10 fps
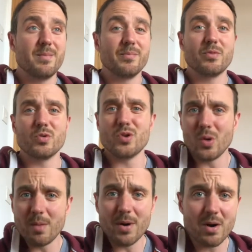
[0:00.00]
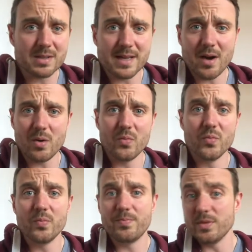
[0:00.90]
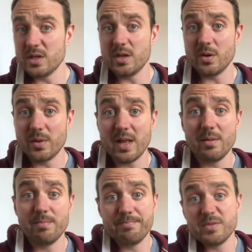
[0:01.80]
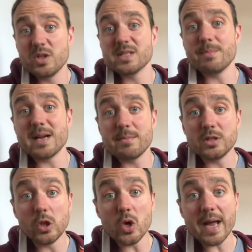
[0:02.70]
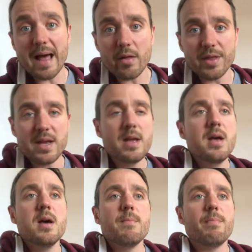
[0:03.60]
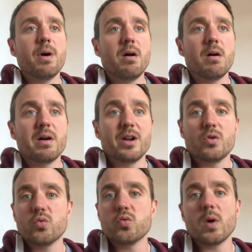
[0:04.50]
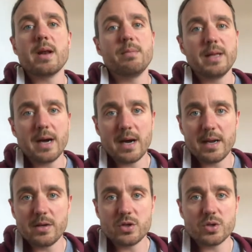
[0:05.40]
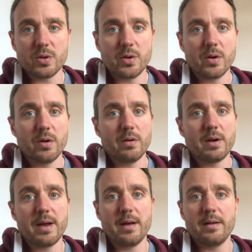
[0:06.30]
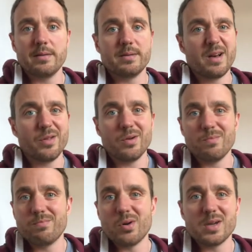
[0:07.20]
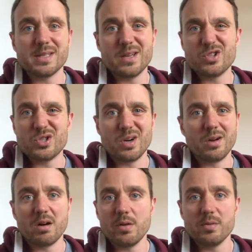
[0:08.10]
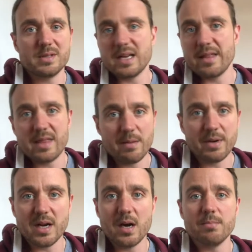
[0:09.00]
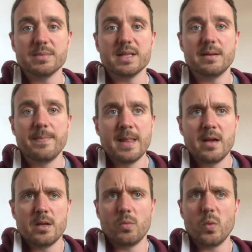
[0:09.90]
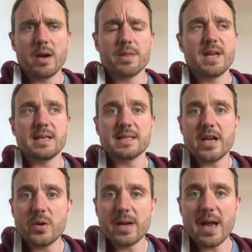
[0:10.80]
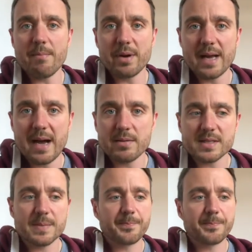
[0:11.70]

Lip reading: granola bars that are, they sometimes look healthy, but are incredibly high in sugar and other processed junk, all those xanthium gums and weird things that you can't pronounce.